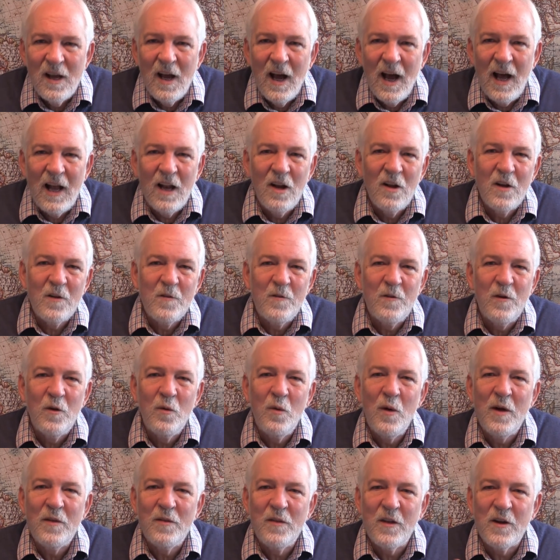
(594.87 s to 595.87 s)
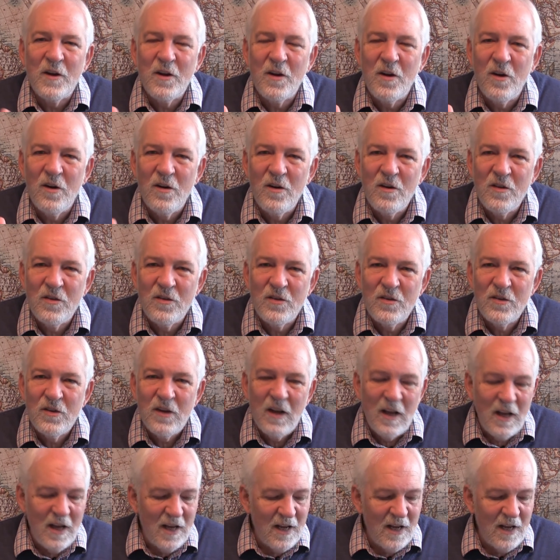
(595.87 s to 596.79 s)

I look for what the curse